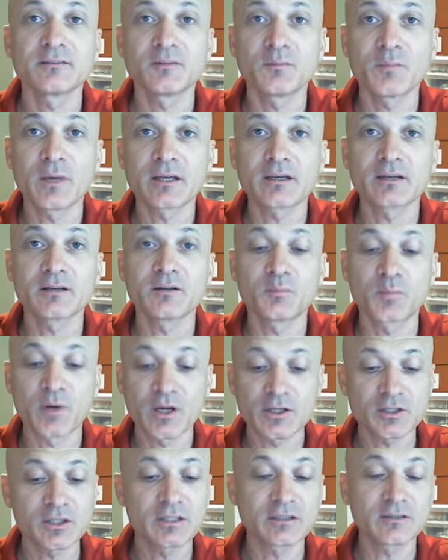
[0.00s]
make a
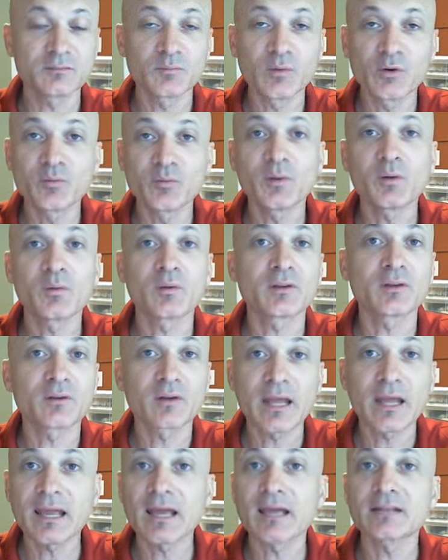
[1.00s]
brushing movement with your
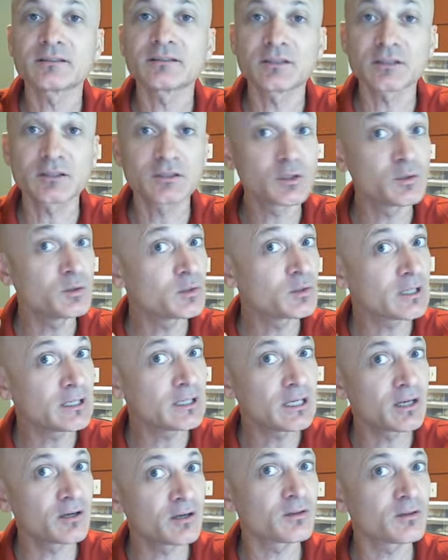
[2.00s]
hands, just so you can
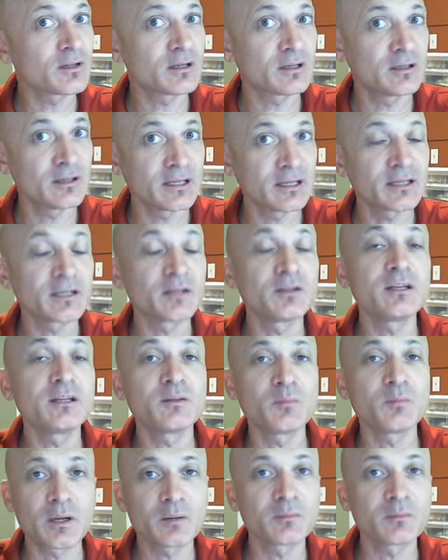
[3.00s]
hear the click. You need
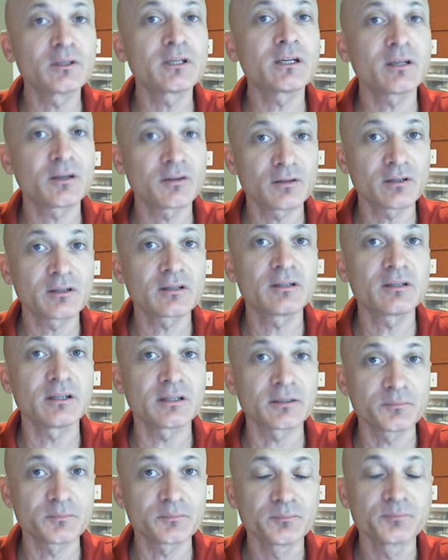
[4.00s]
to be able to hear the
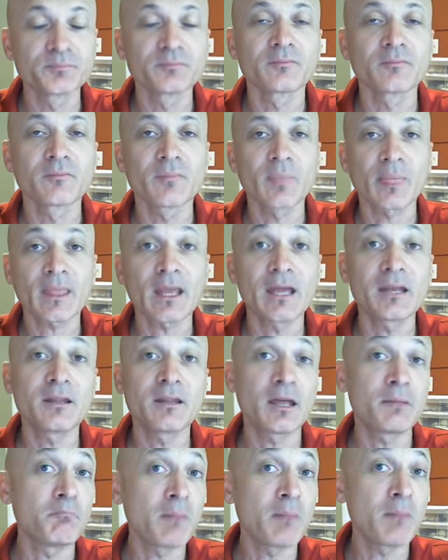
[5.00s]
click. And
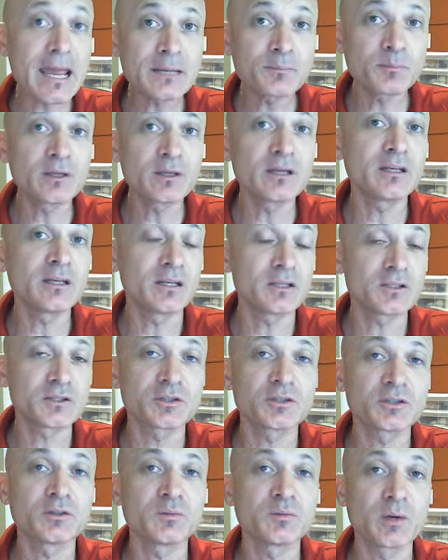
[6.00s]
it might be an
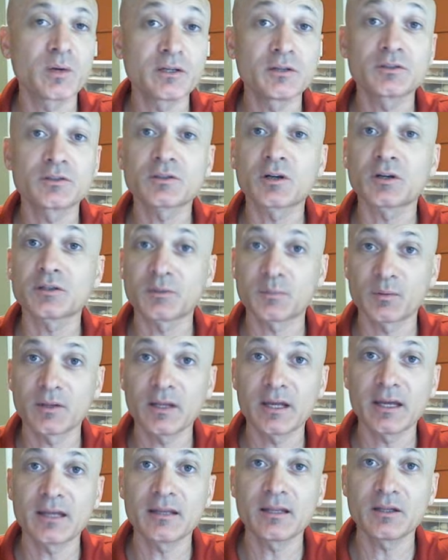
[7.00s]
issue when you start to
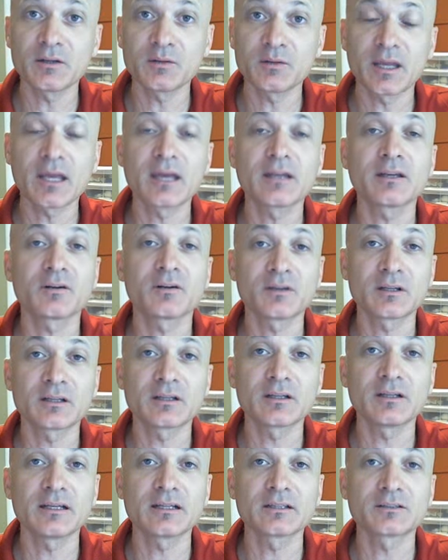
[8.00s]
play that you can't hear the
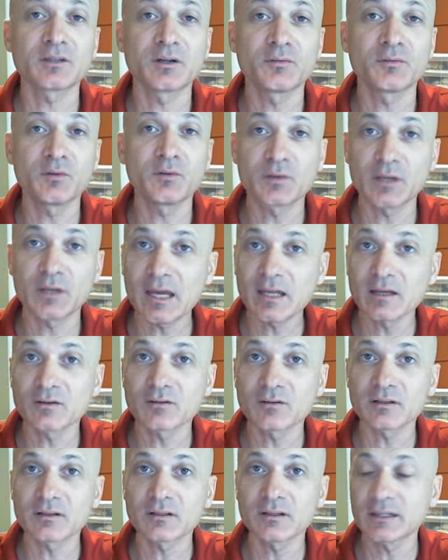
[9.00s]
click. So if you can't
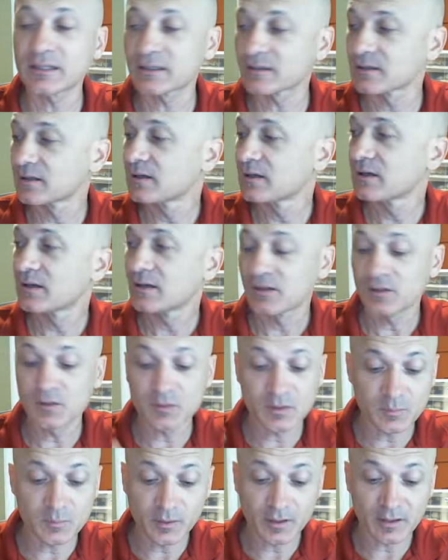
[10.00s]
hear the click, you
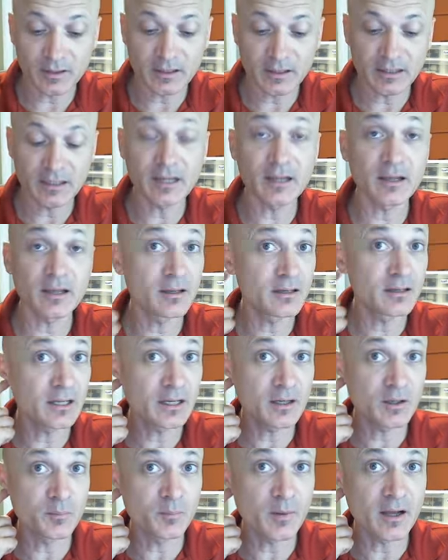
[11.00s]
could plug in an
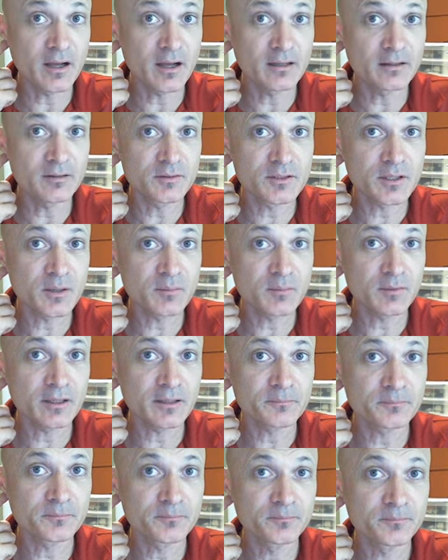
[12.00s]
earbud or
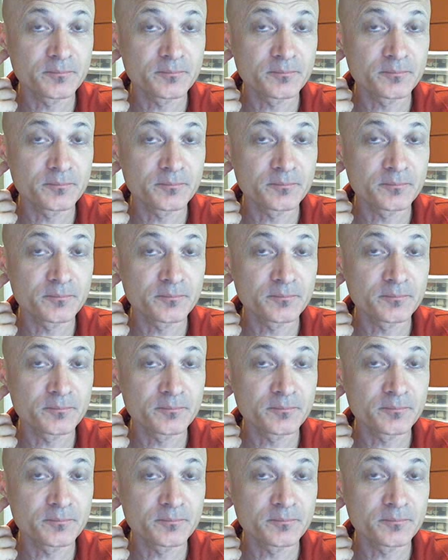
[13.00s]
something.